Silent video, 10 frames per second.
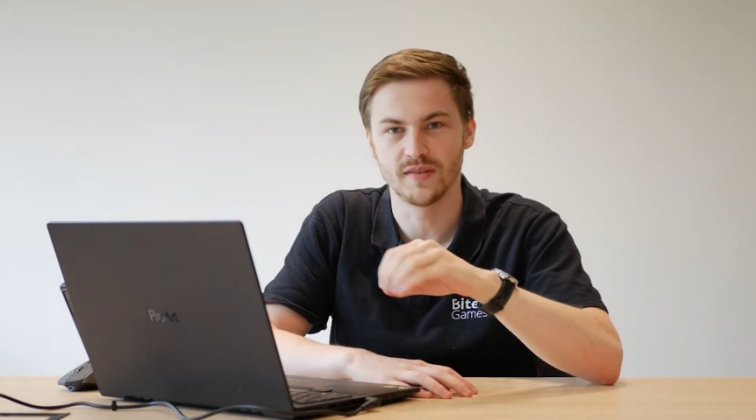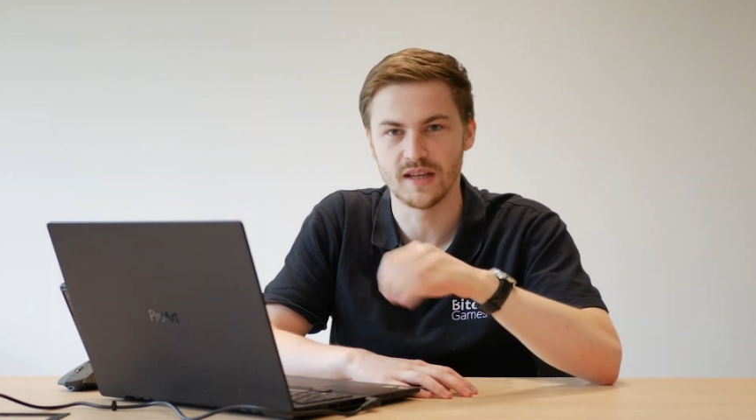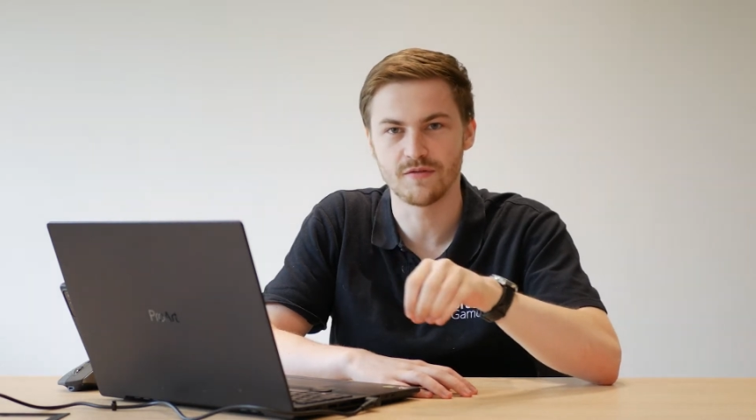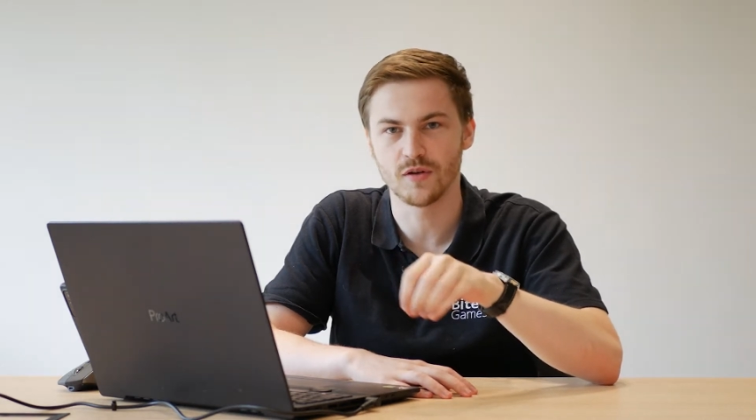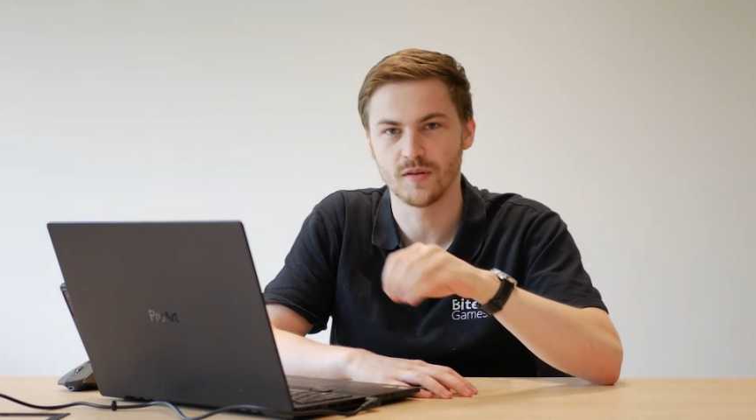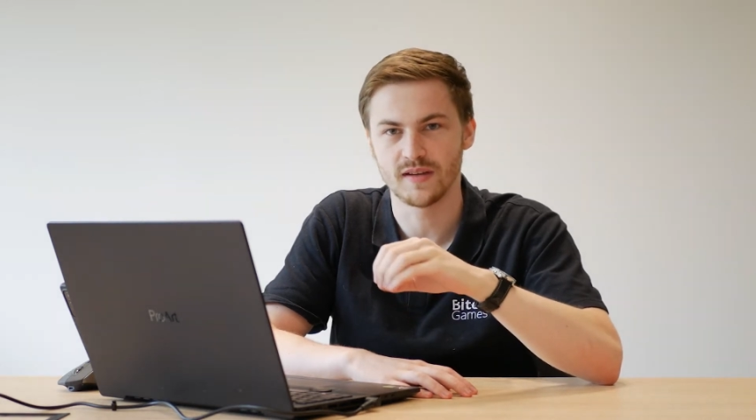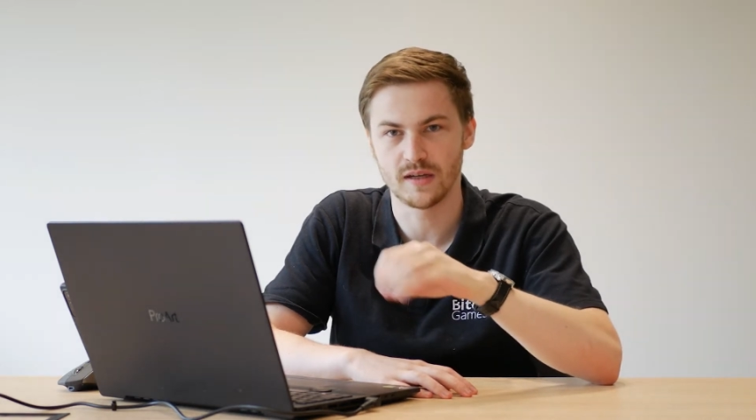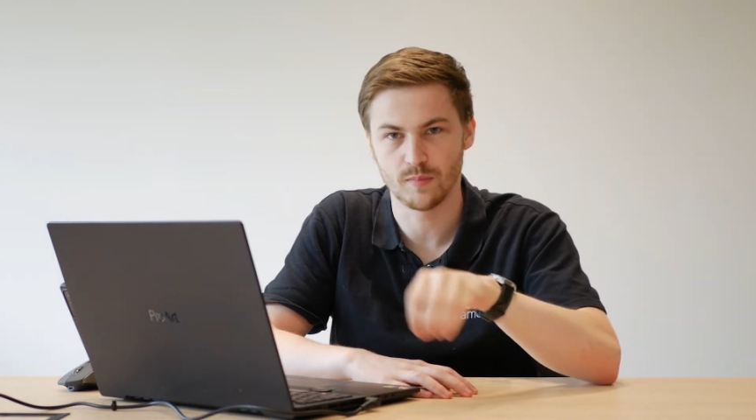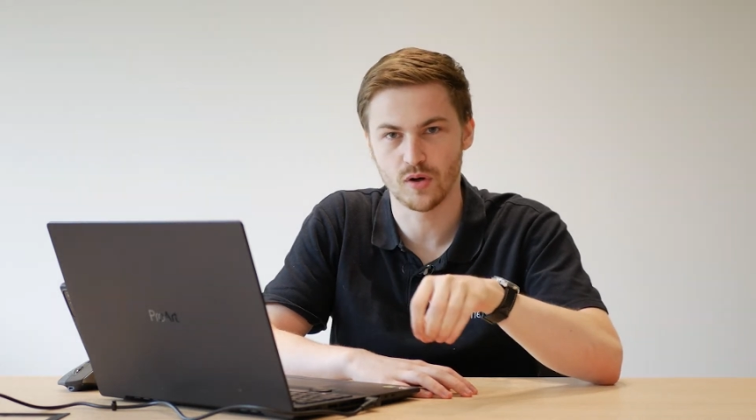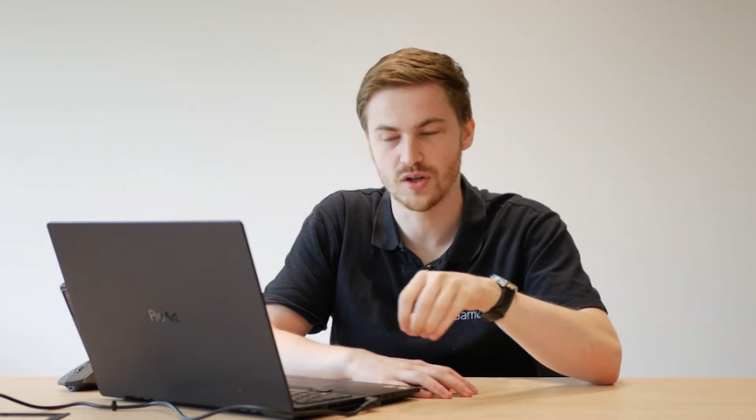default in a
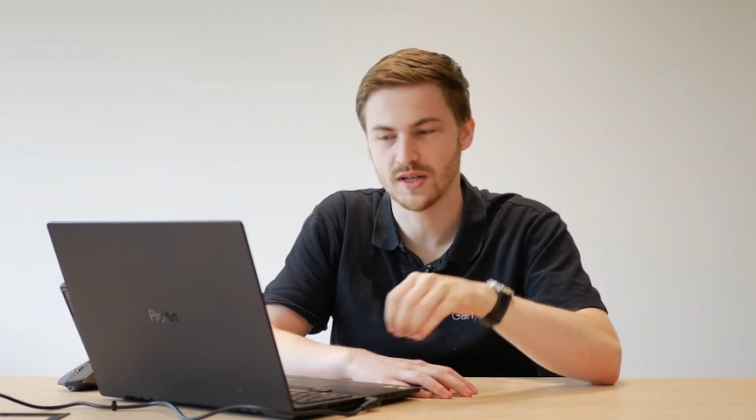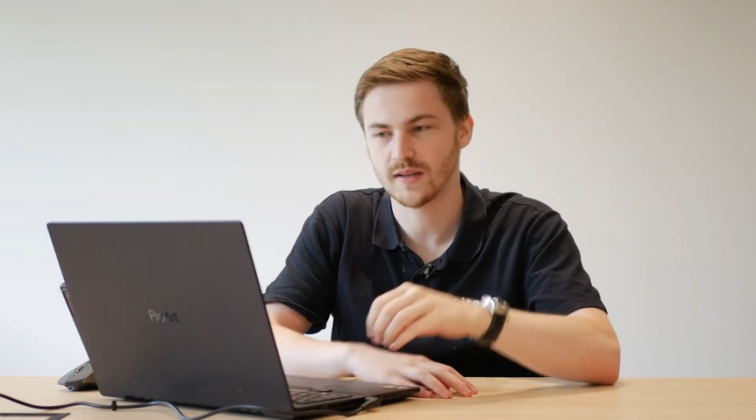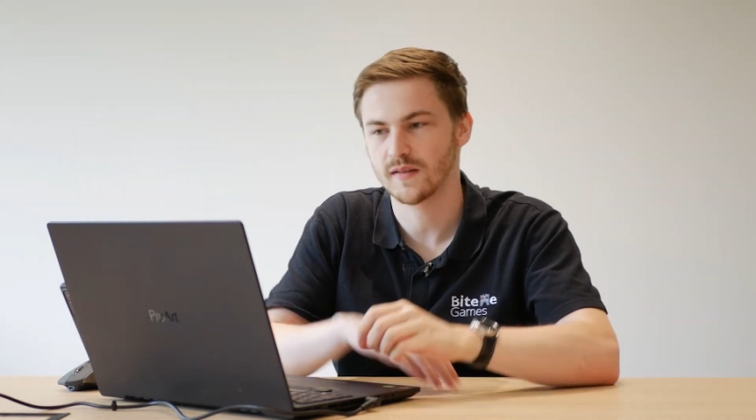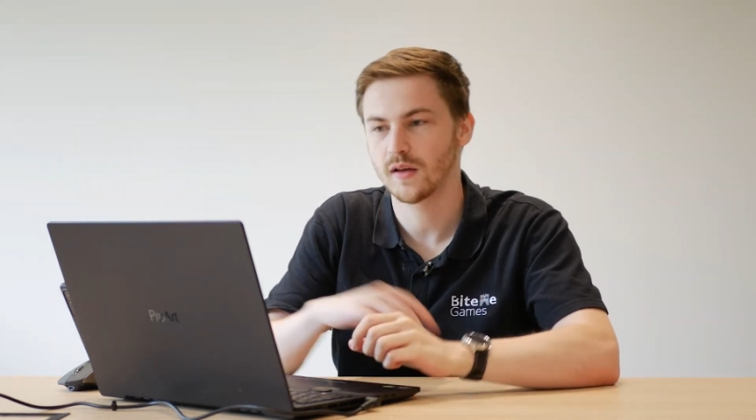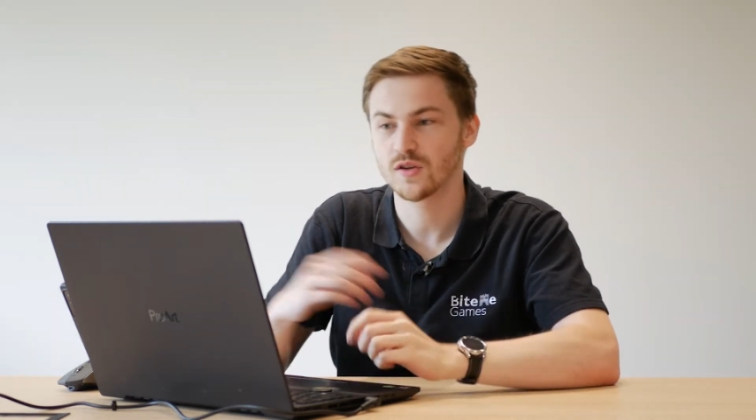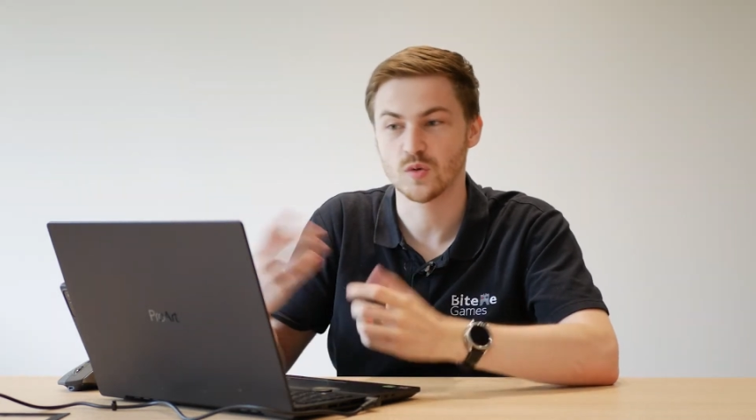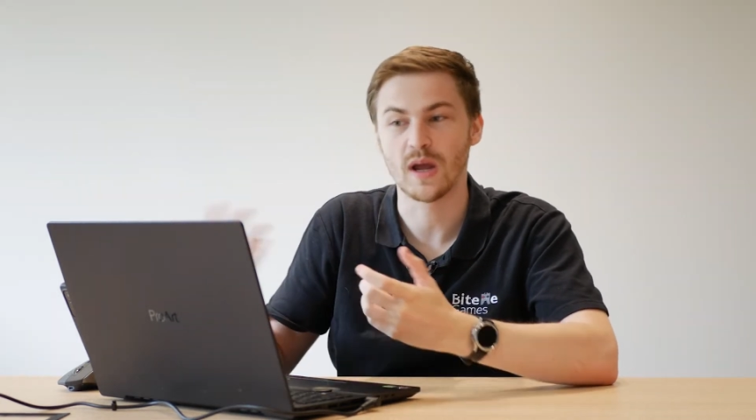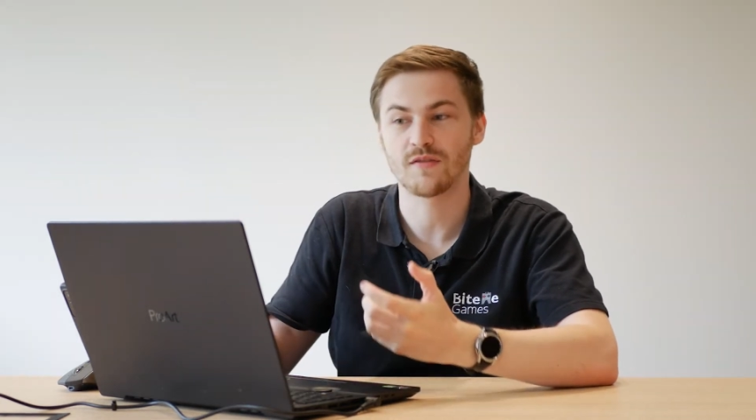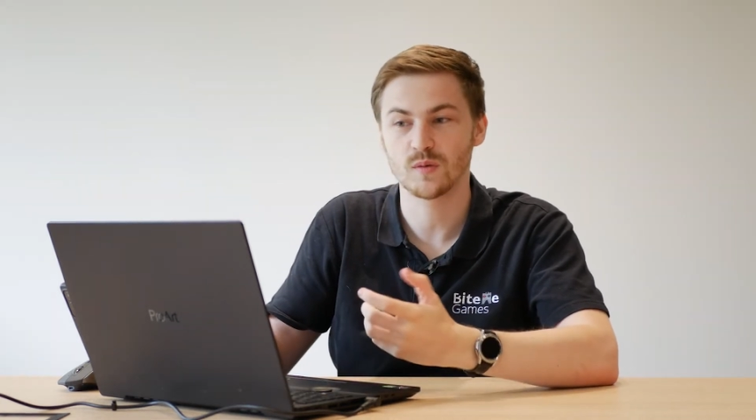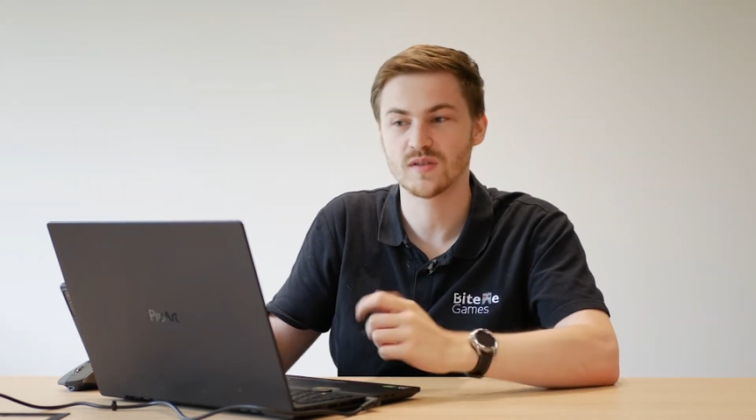project. So we
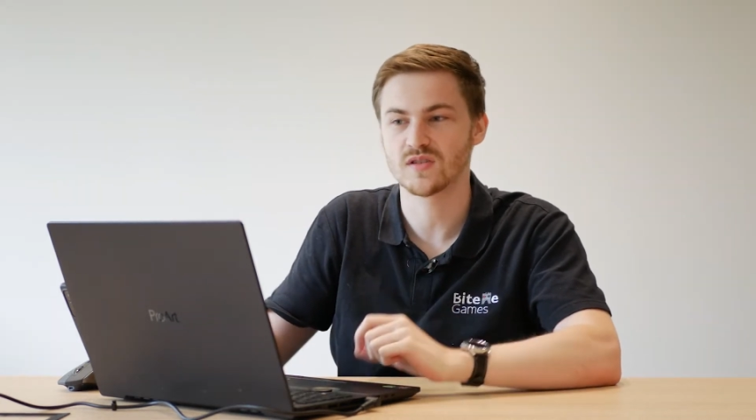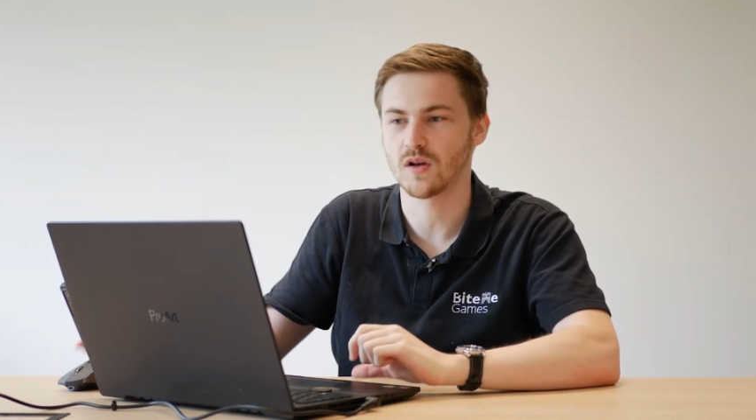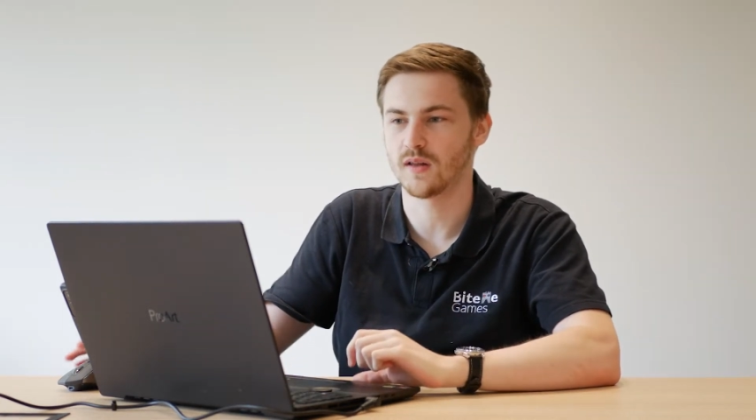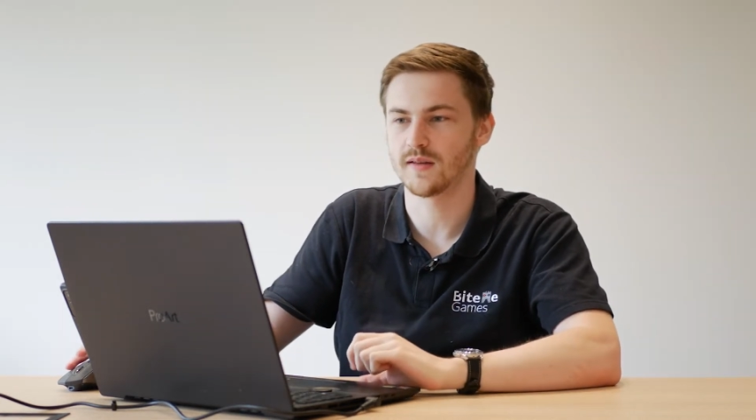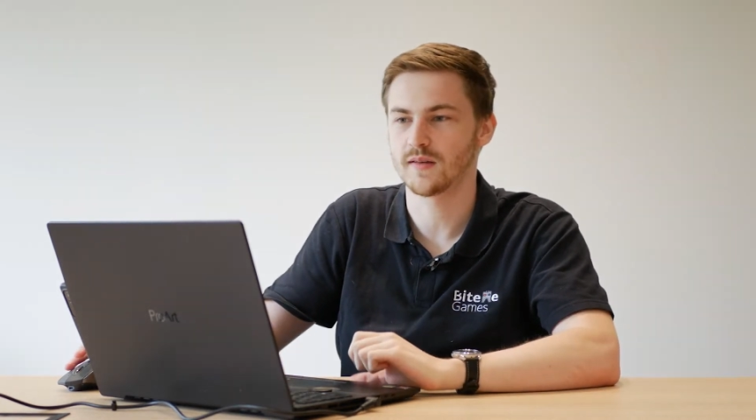have to install it.